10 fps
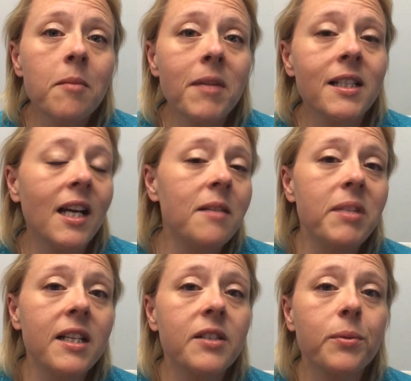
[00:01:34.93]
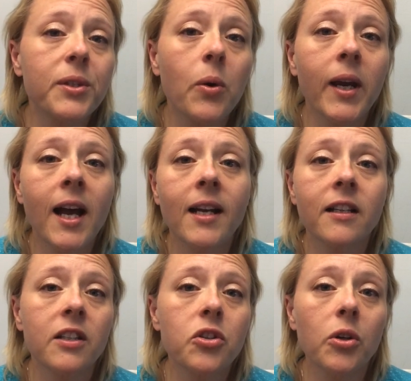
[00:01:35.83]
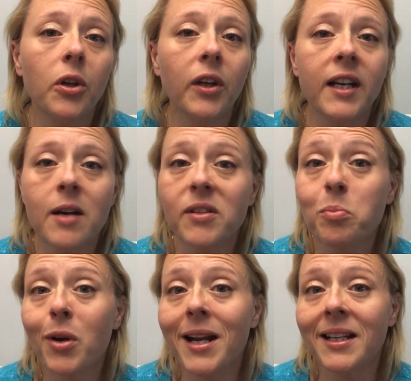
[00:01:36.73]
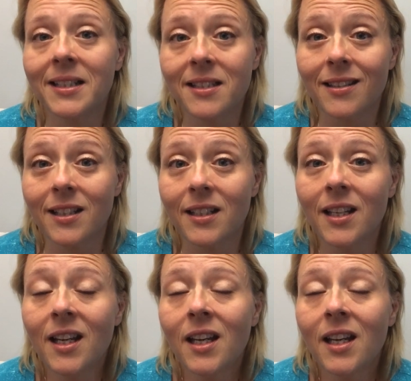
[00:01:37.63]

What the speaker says: My diabetes was going out of control and I was put on insulin.